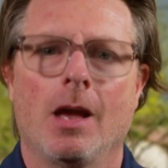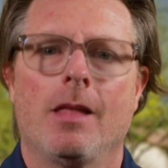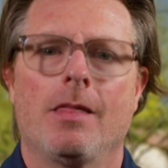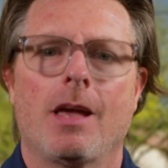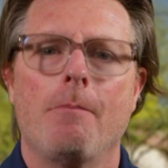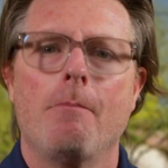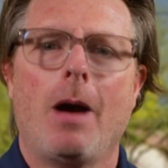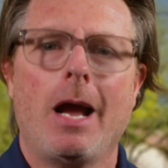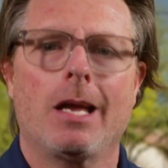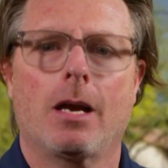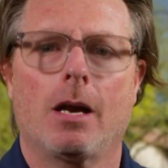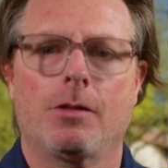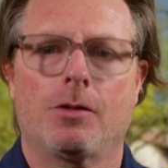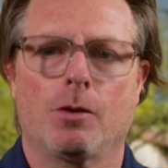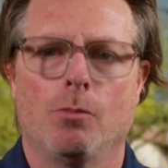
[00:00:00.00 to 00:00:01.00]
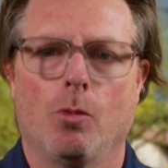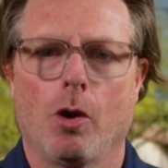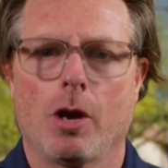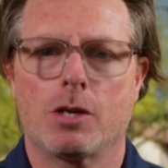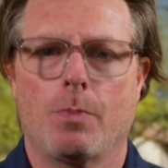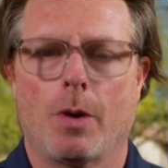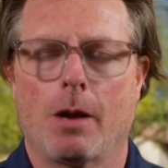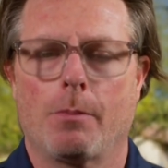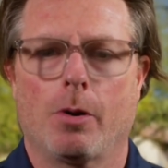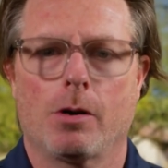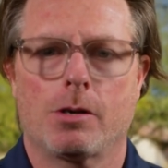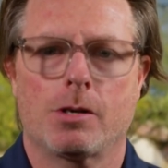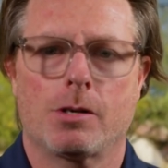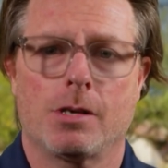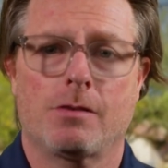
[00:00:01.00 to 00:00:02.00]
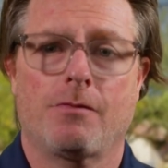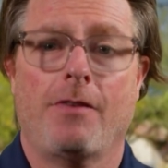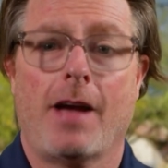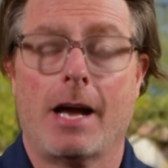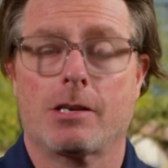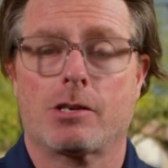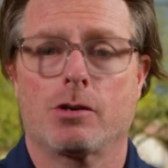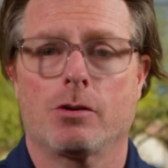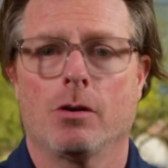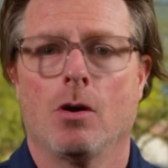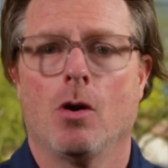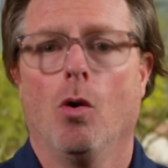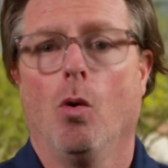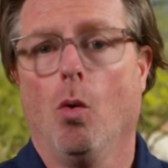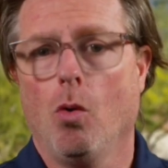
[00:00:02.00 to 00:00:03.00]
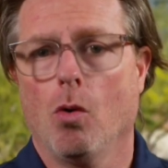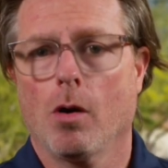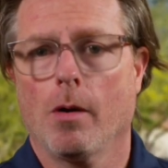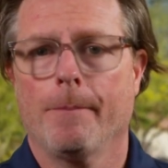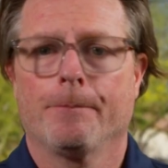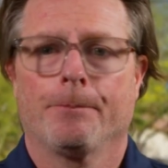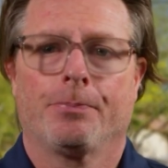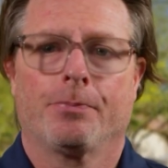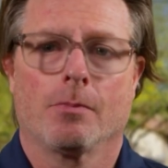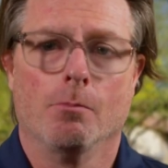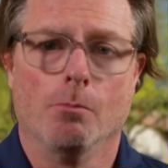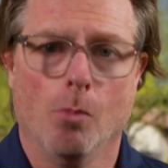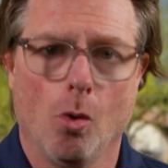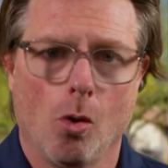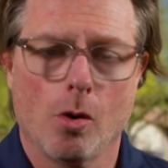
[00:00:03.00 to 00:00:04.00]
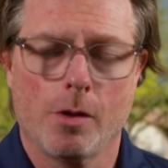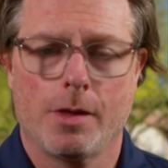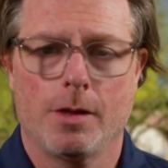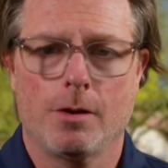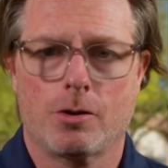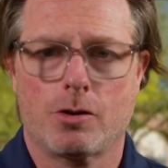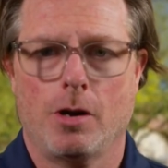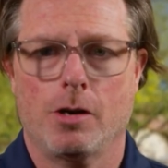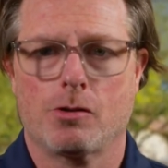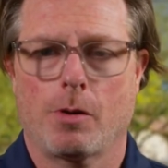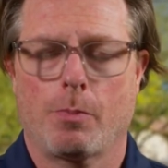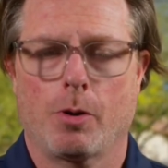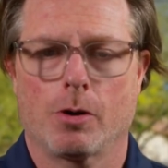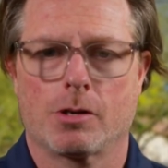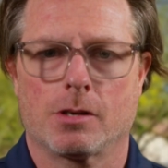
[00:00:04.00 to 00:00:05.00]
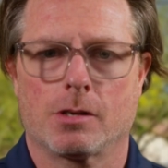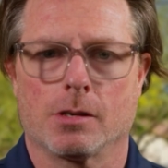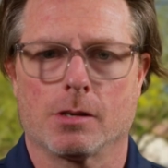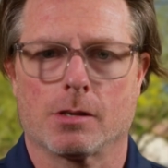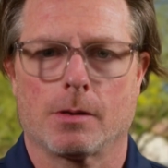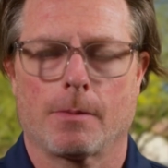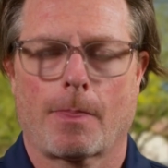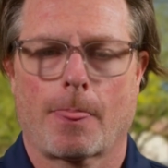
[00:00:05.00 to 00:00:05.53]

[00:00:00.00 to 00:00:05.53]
they might cut their mortgage bond purchases faster or more than their treasury purchases.